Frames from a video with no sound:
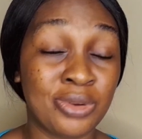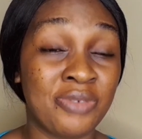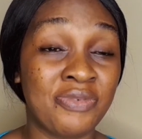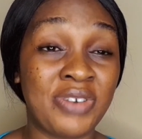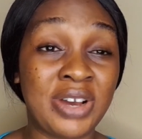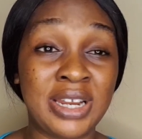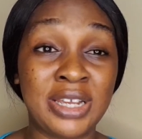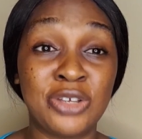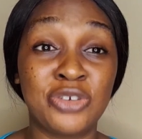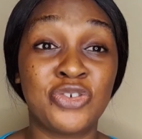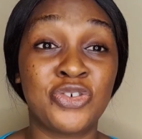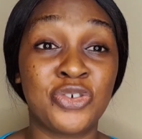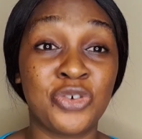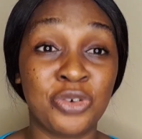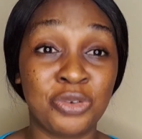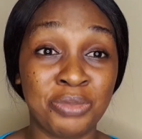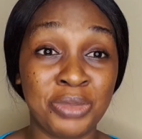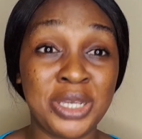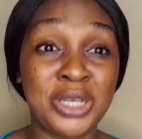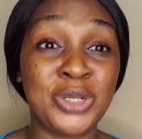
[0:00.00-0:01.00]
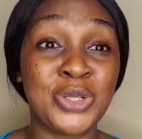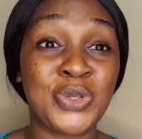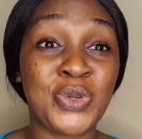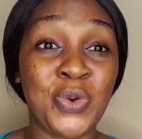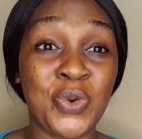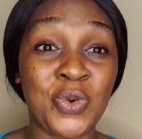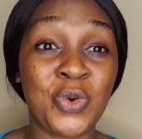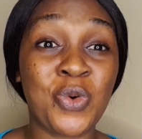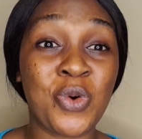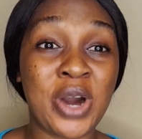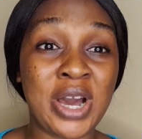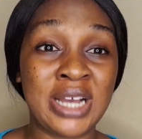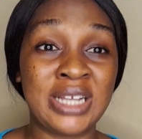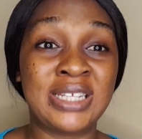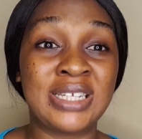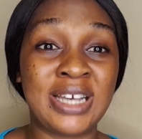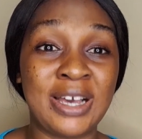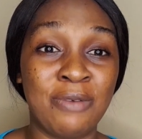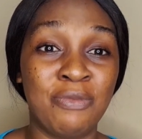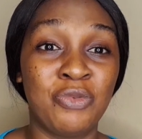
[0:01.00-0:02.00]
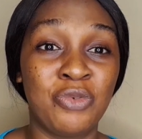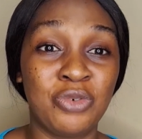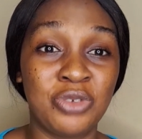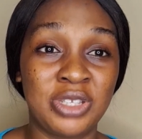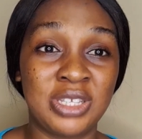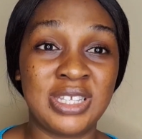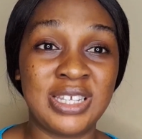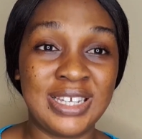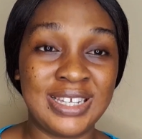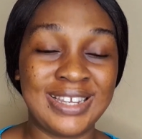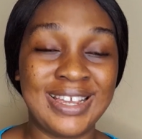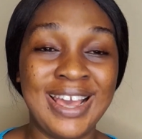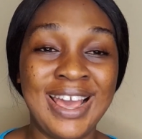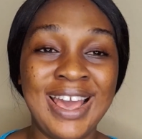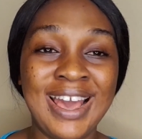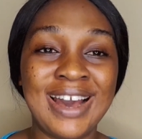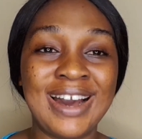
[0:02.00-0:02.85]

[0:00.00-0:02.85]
In fact, he showed me his own quiet time routine.